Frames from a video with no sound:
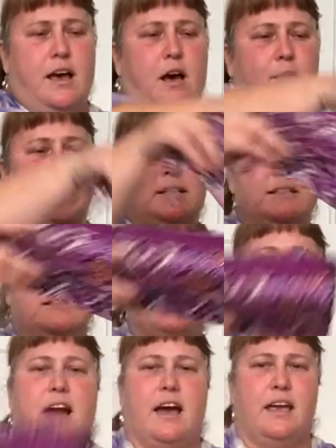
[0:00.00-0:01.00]
Um,
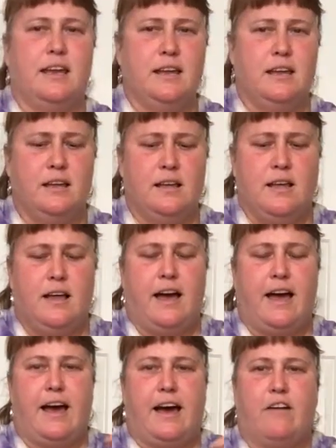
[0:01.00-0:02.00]
inside,
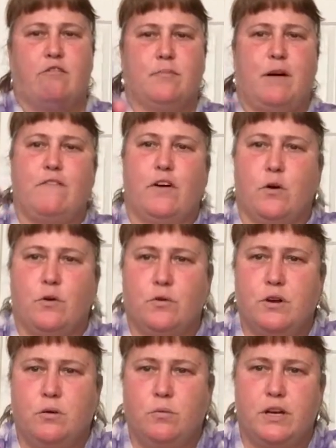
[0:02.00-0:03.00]
I have my
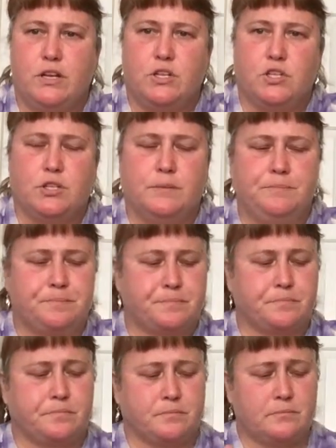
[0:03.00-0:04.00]
phone, which
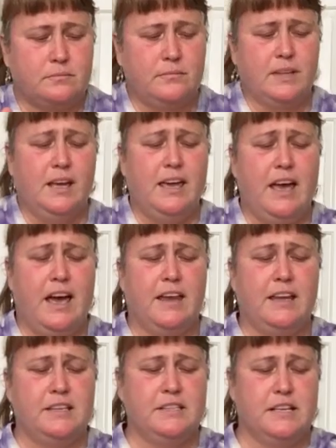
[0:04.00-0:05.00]
again,
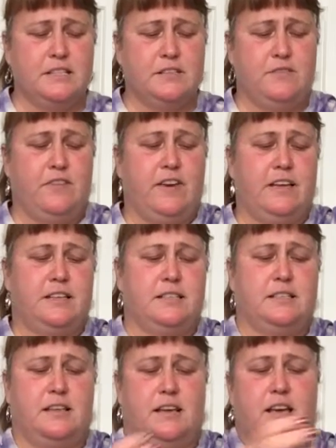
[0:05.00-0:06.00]
it does
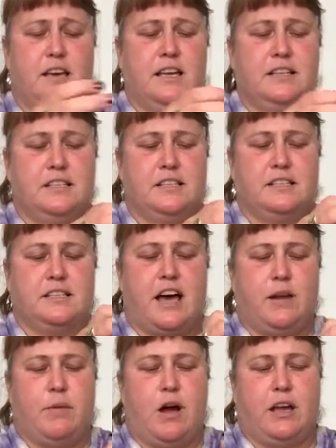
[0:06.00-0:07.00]
fit into the
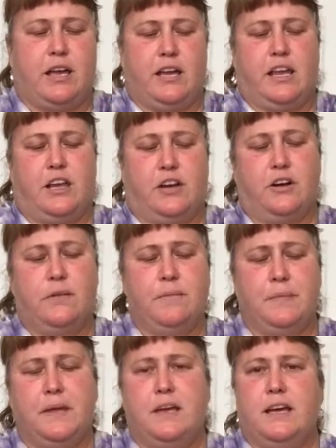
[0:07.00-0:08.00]
side pocket here.
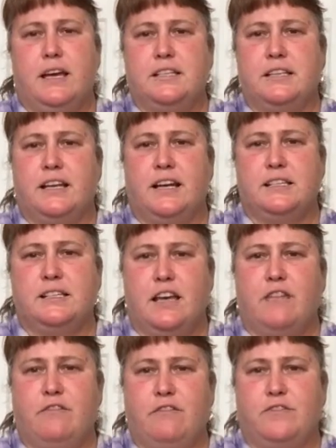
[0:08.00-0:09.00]
It's a nice, safe,